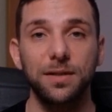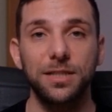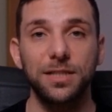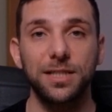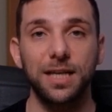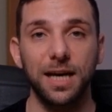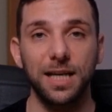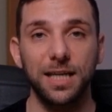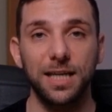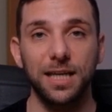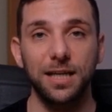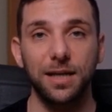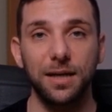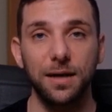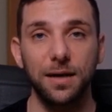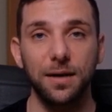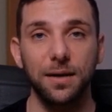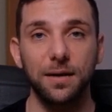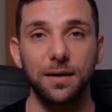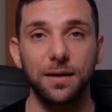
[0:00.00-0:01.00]
sign
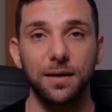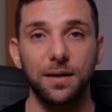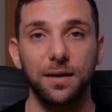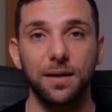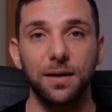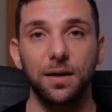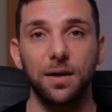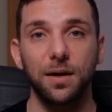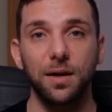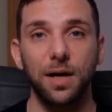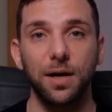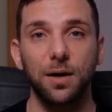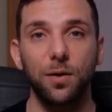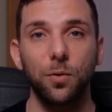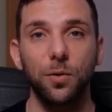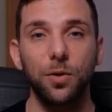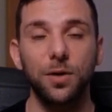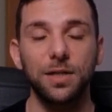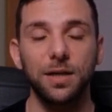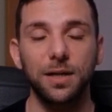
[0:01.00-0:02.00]
in.
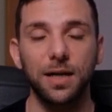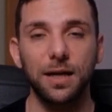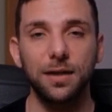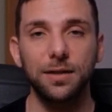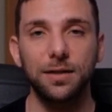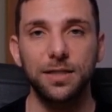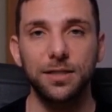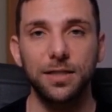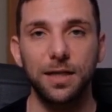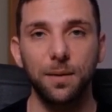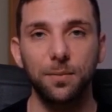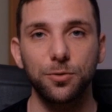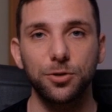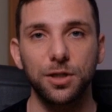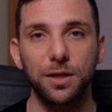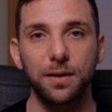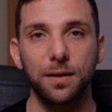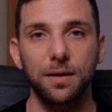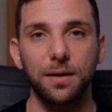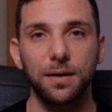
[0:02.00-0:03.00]
Click or select this
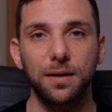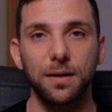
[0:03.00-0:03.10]
option.